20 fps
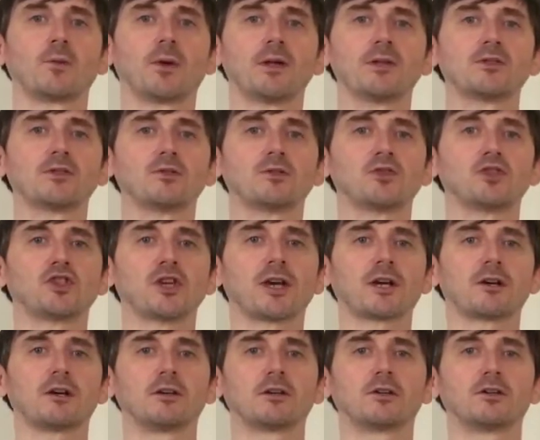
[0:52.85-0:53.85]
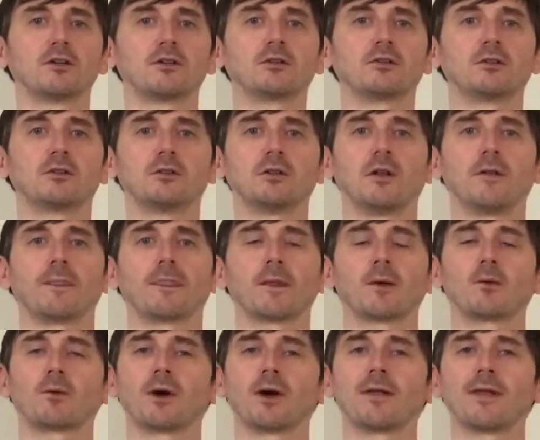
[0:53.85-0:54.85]
went to check on Google
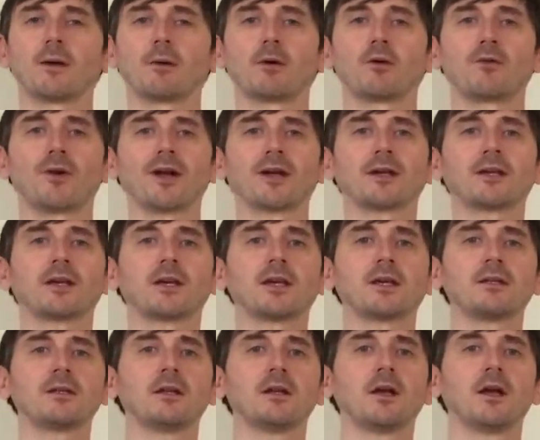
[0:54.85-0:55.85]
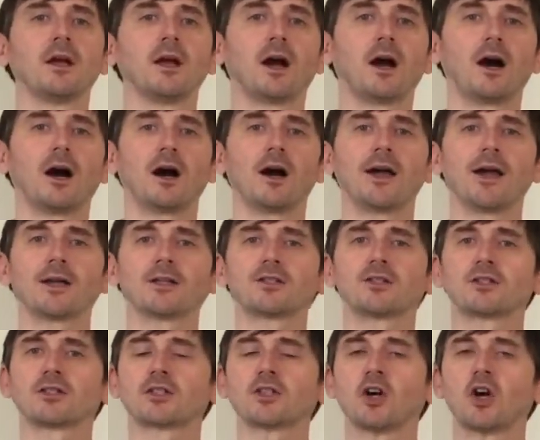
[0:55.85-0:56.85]
where they were ranking, I had
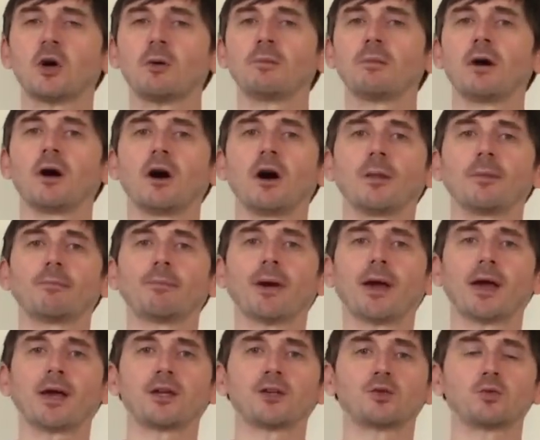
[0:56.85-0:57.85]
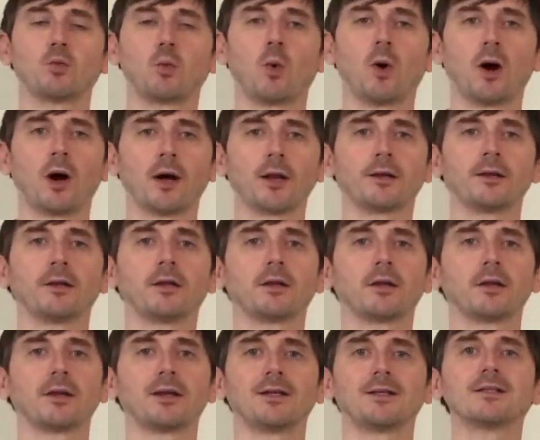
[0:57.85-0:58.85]
some on page one
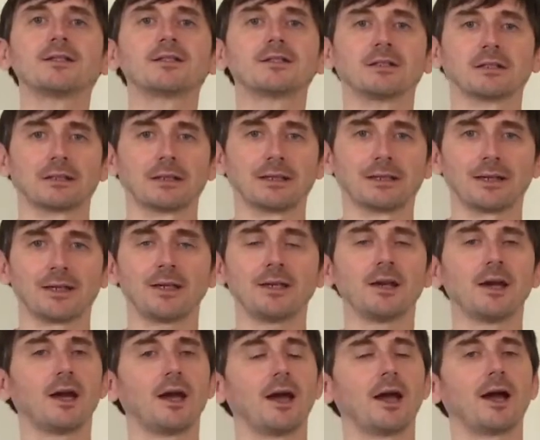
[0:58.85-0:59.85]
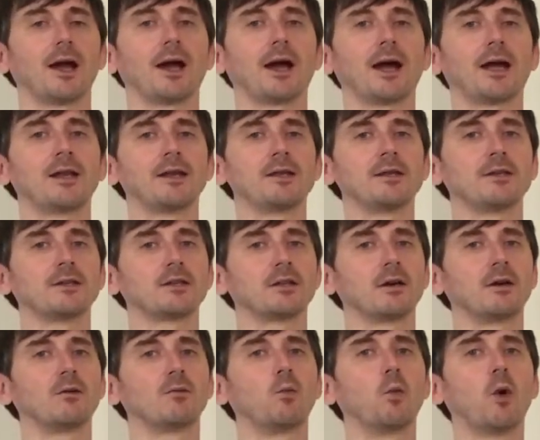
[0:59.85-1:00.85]
instantly and
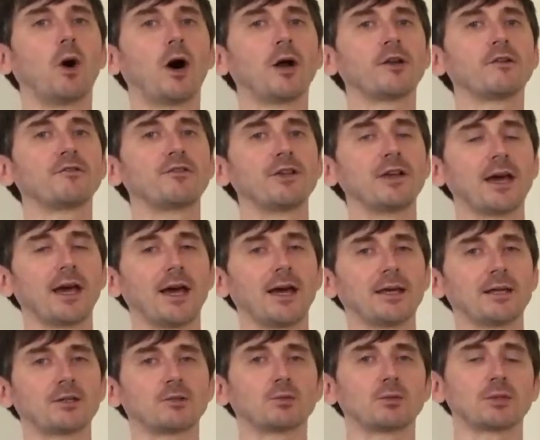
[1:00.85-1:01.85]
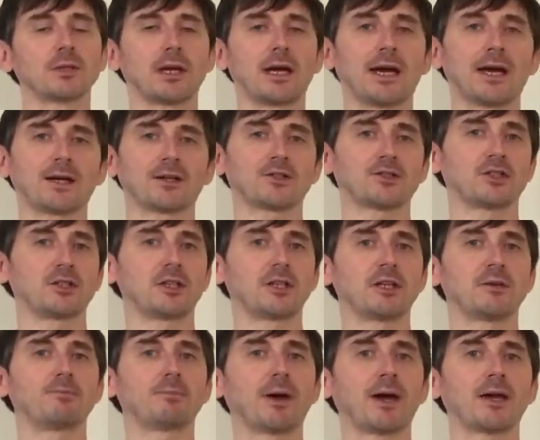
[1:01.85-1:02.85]
one of the eight was
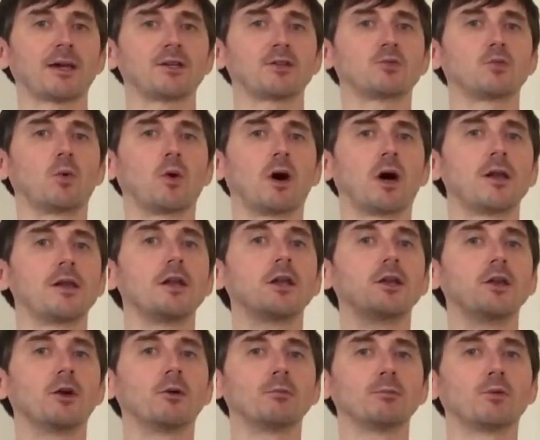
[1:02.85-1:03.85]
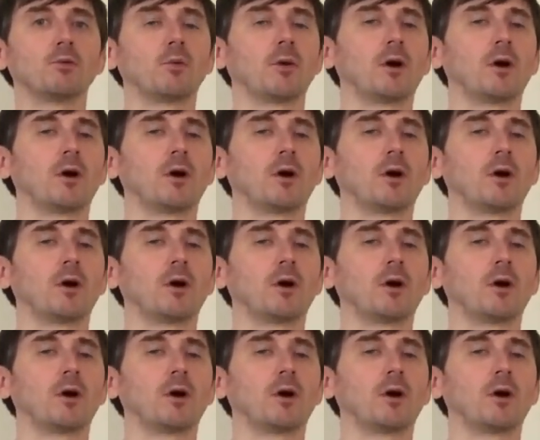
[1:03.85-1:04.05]
actually page one, number